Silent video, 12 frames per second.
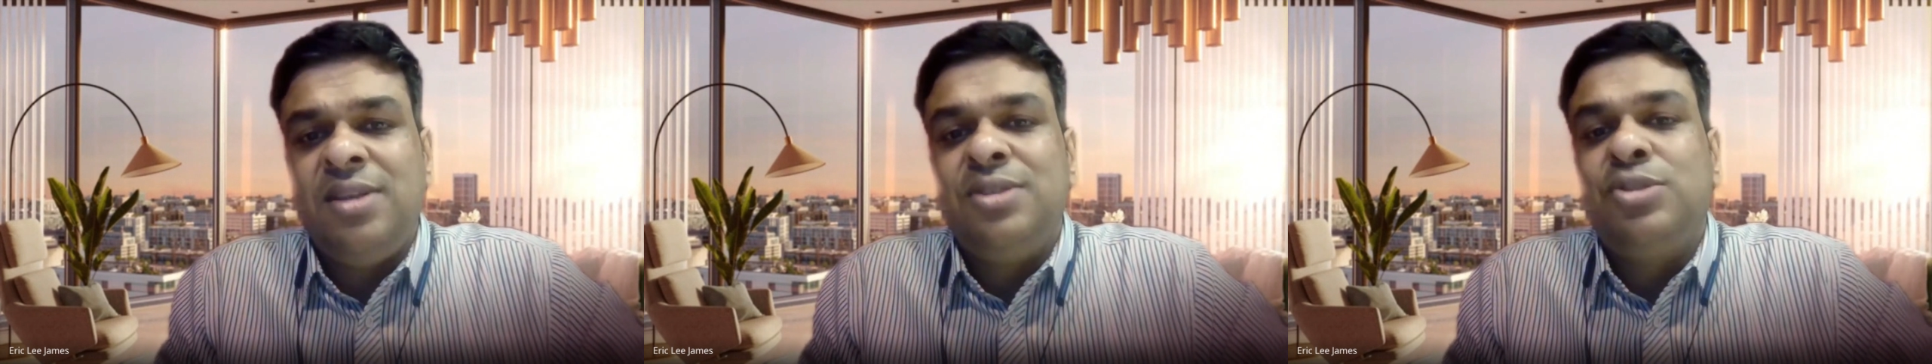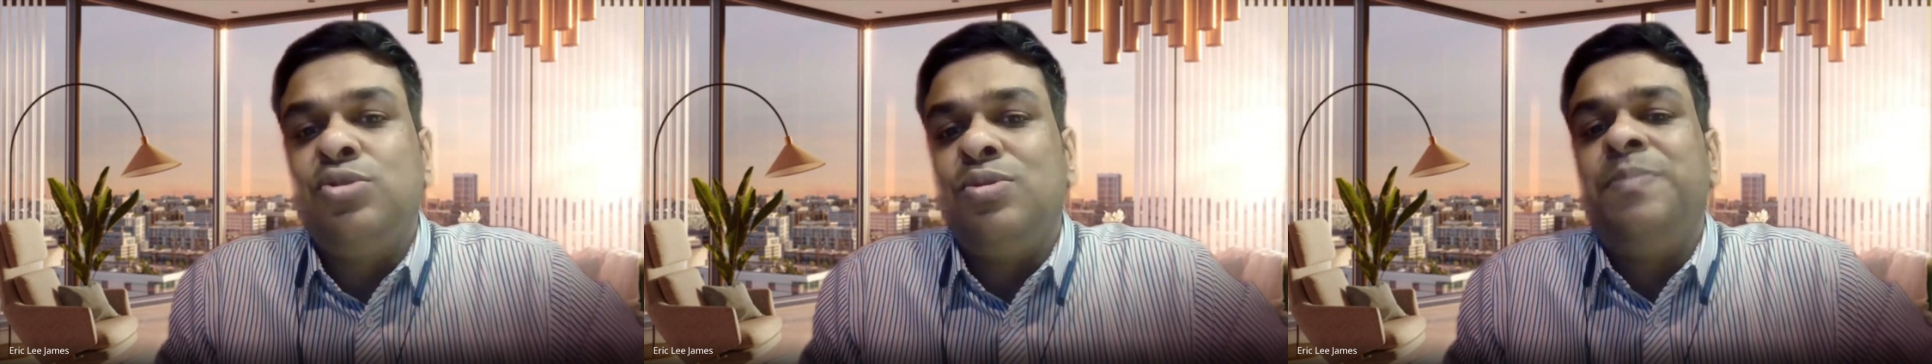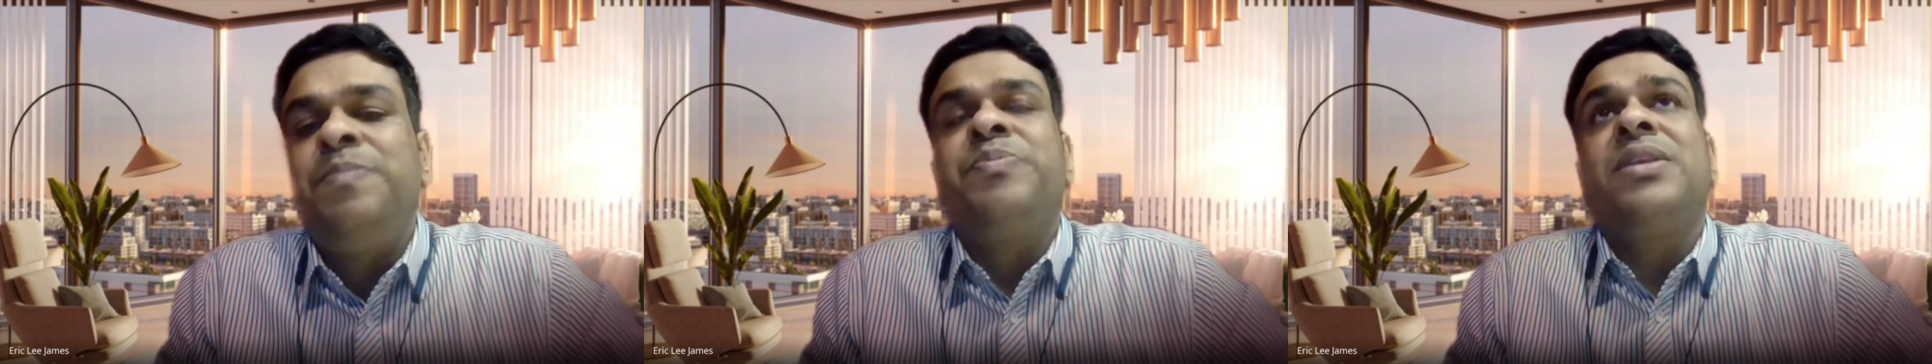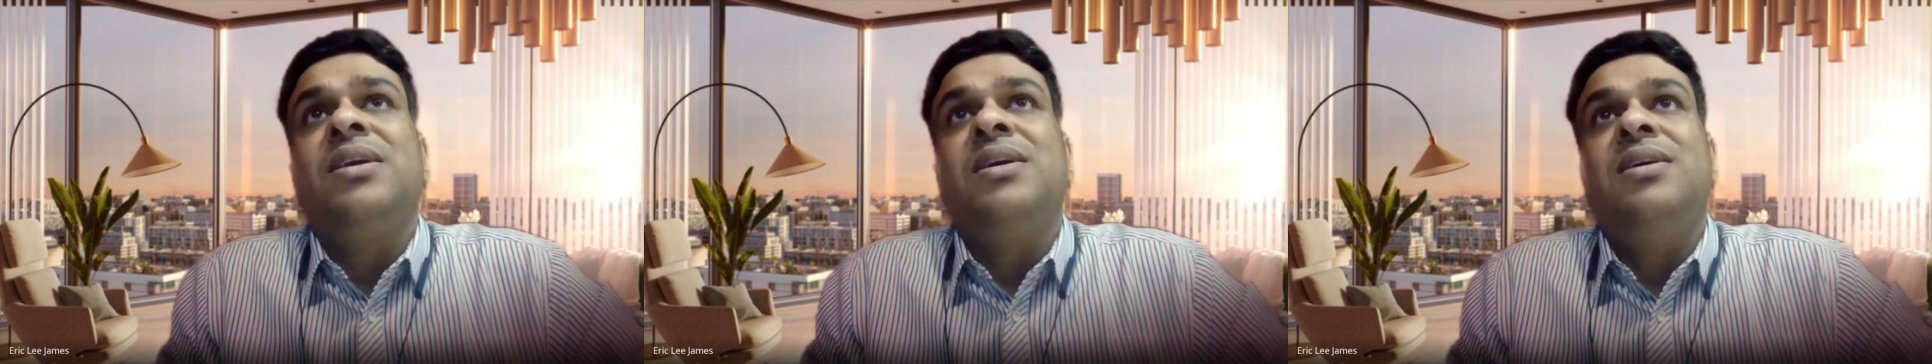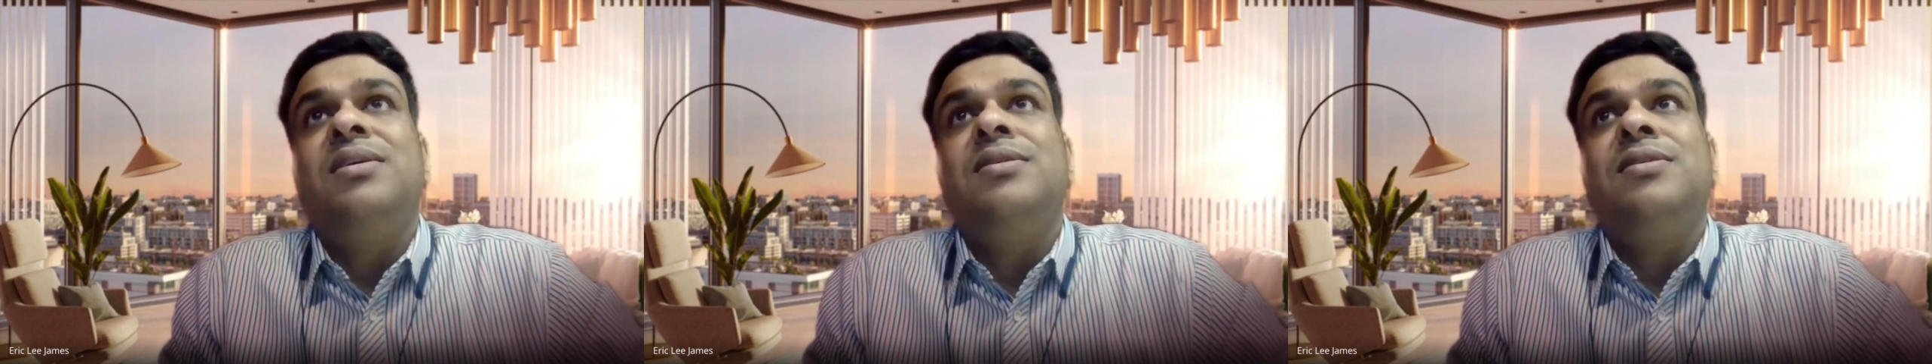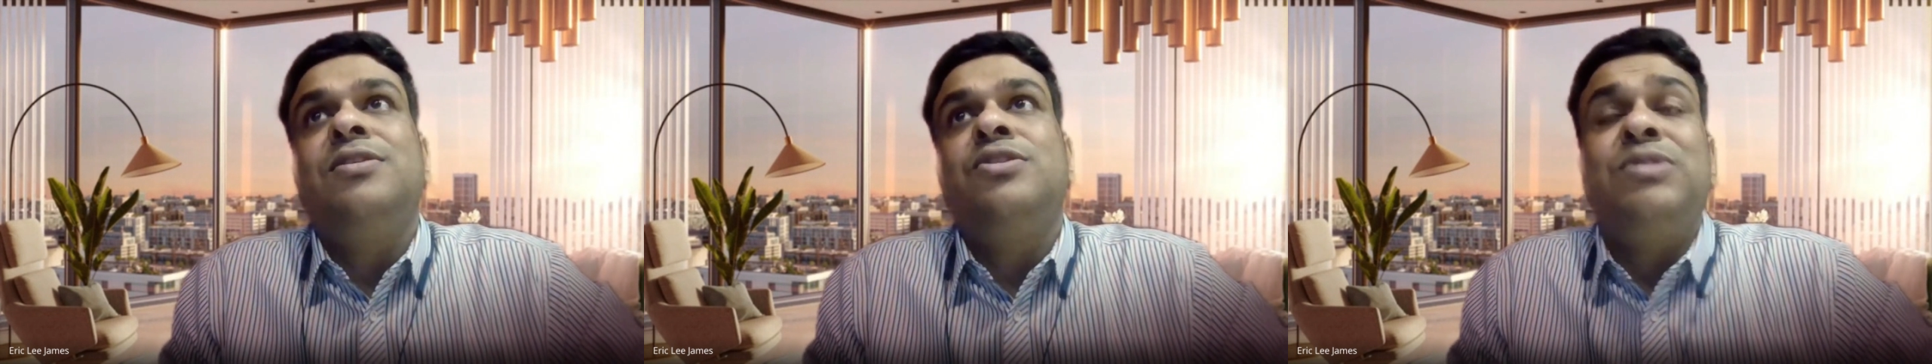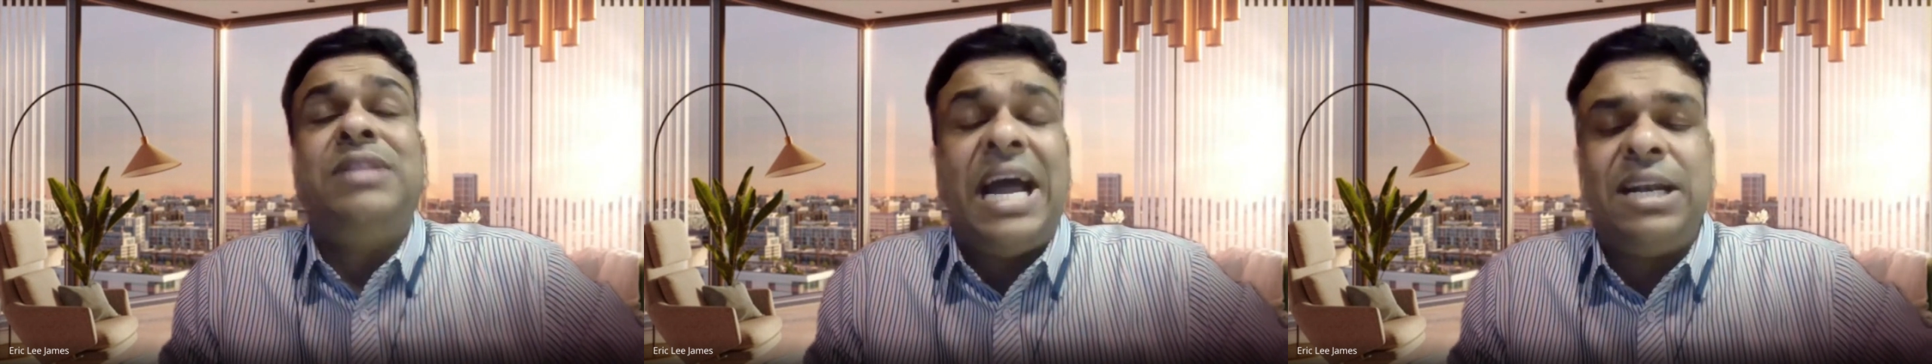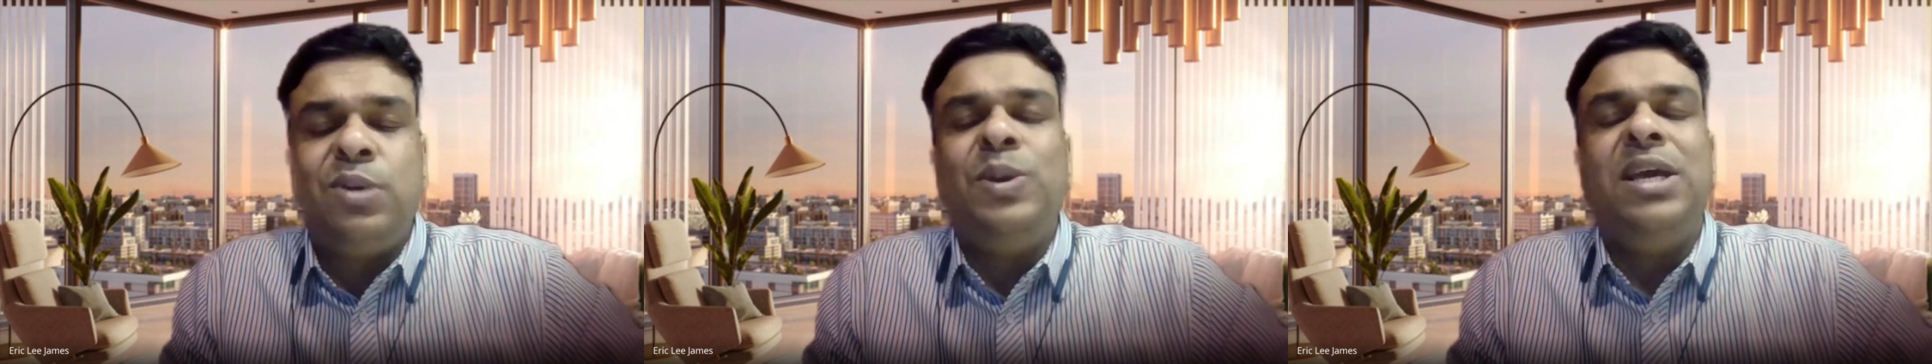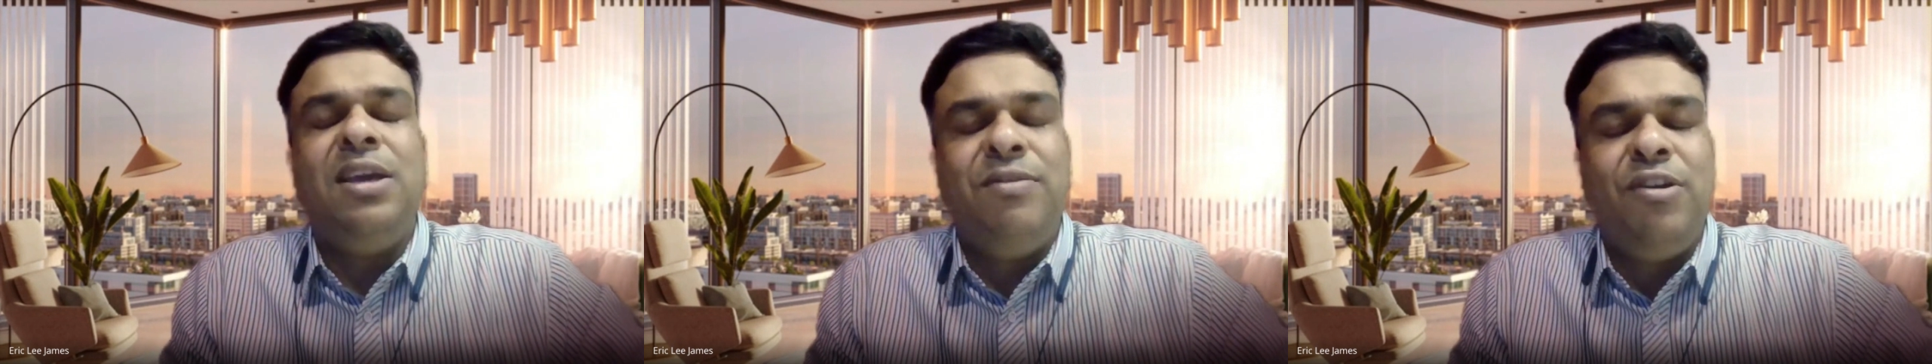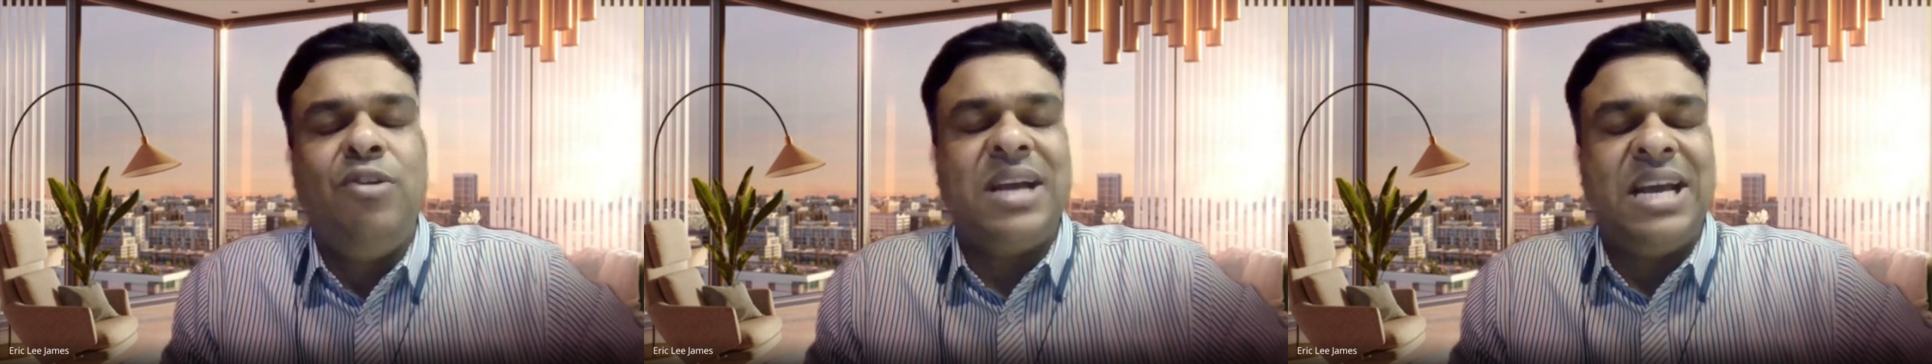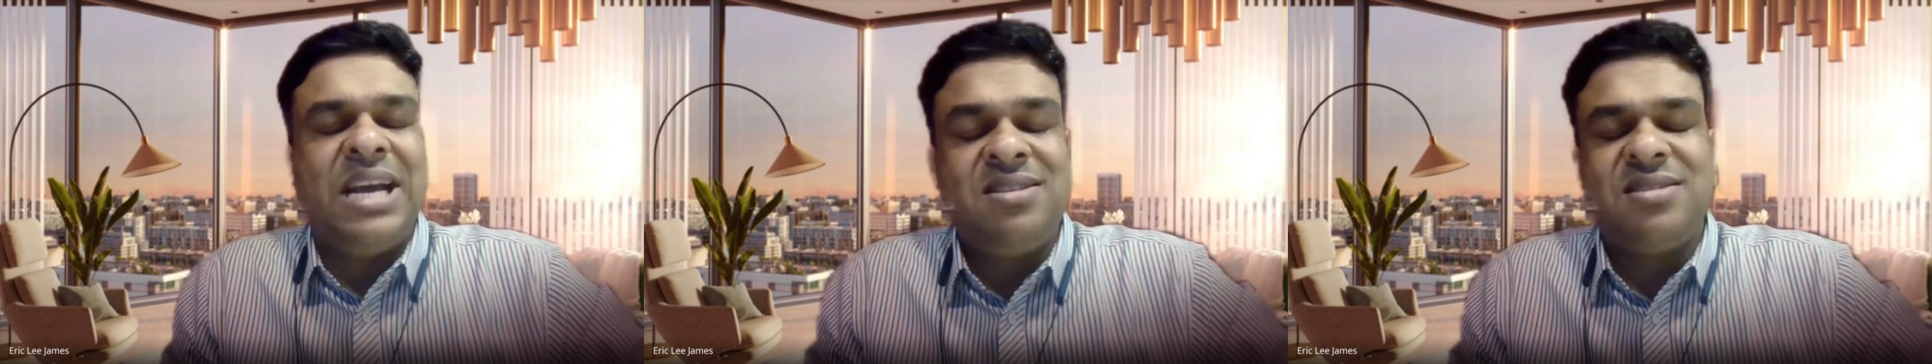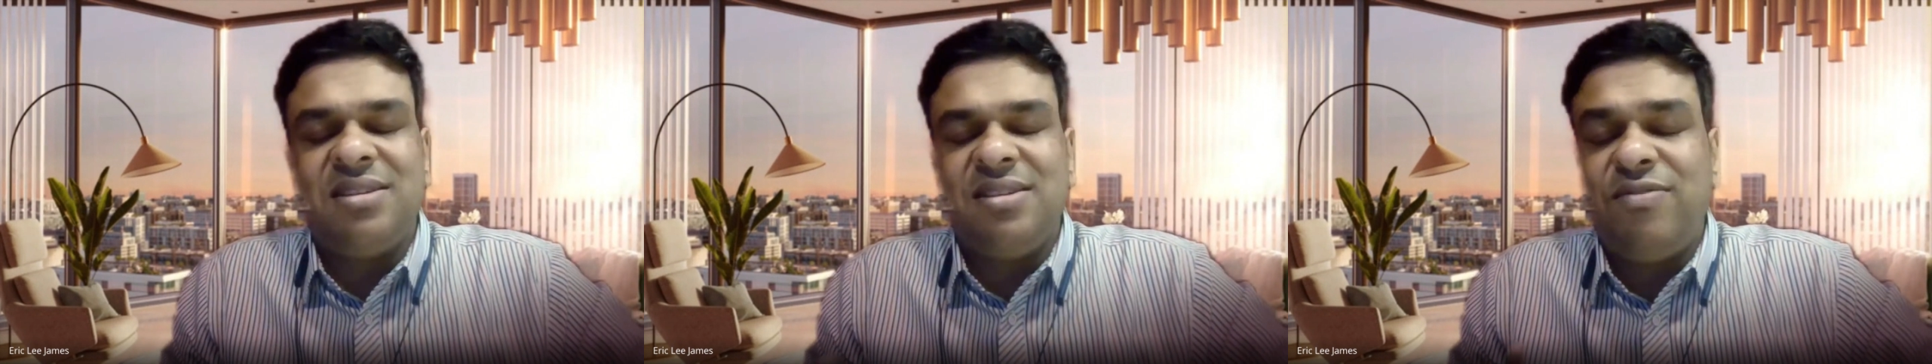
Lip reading: So that way, if you look at it,